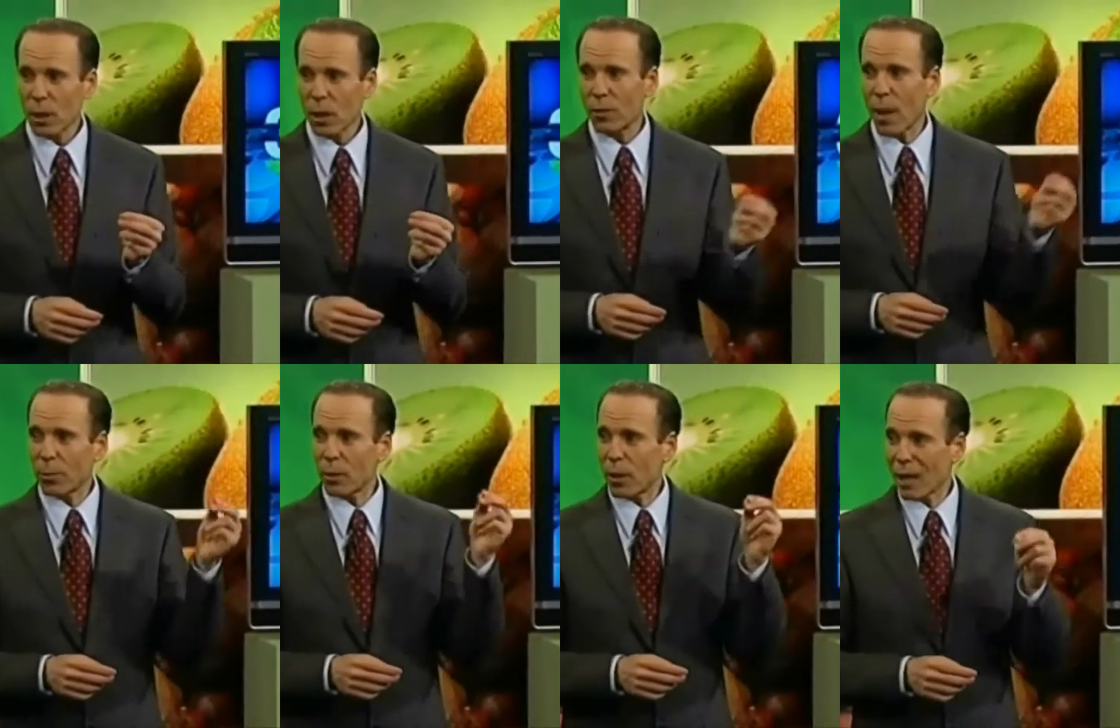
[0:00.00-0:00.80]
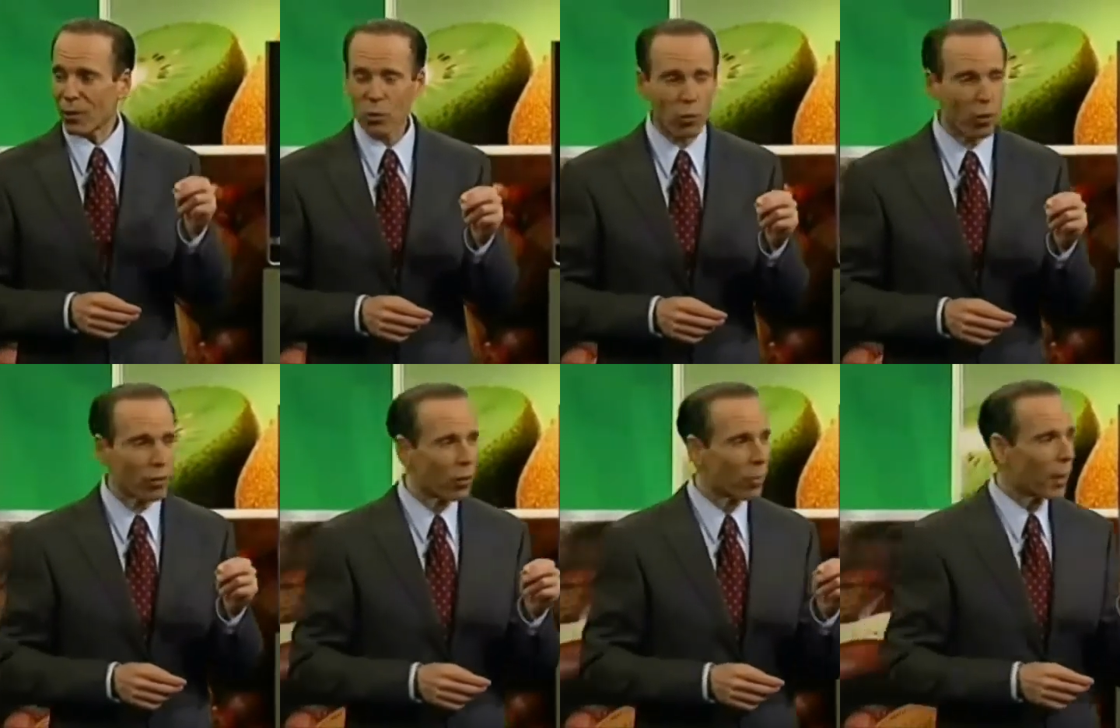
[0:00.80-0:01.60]
he adopted excellent
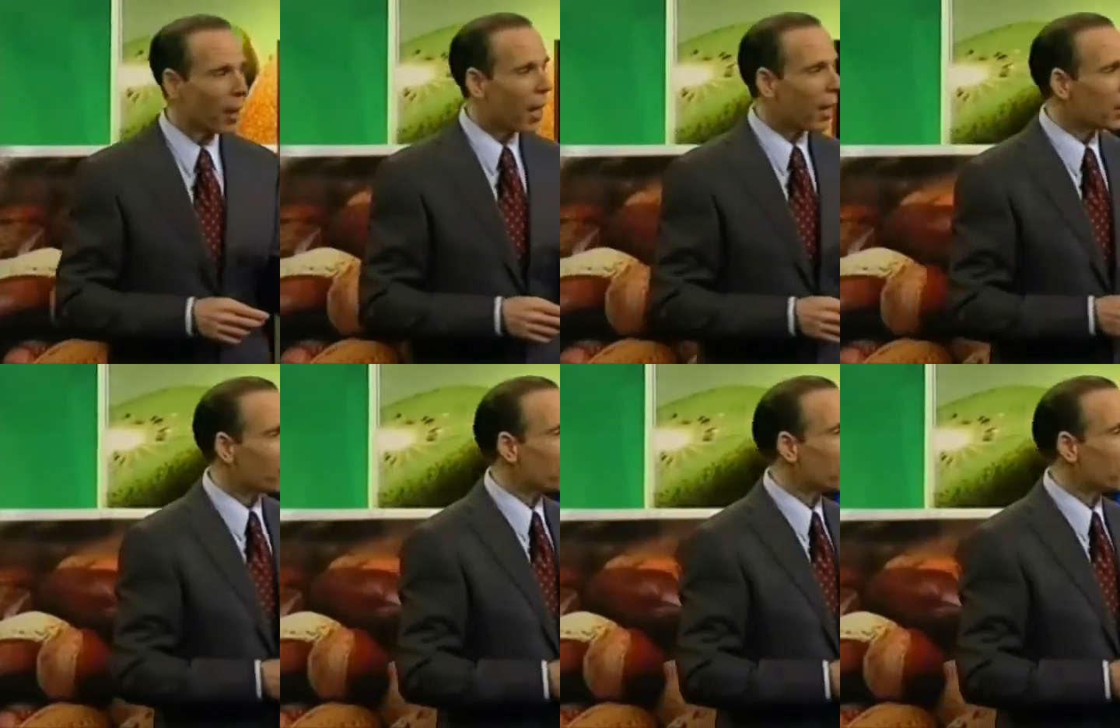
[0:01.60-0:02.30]
nutrition, and he lived to